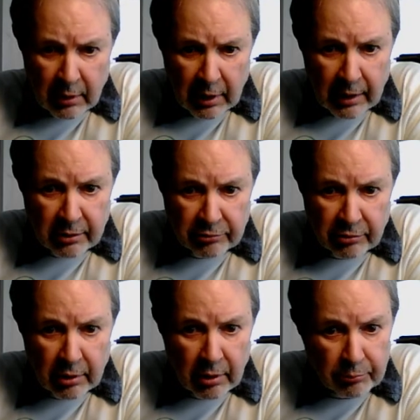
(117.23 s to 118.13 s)

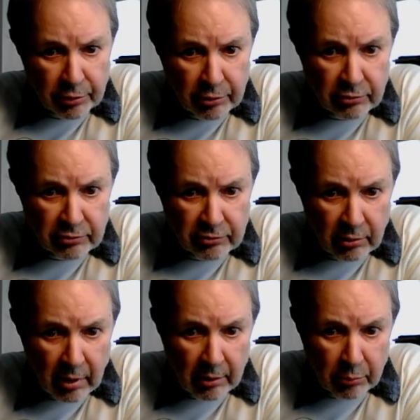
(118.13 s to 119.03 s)
energy and produces a
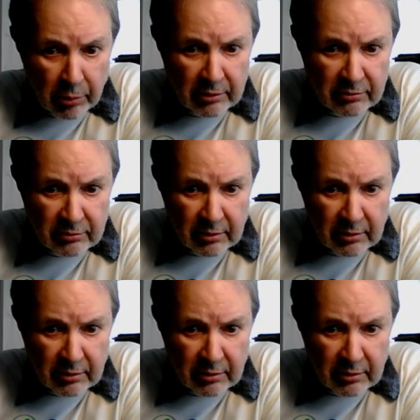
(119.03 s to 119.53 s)
lot of waste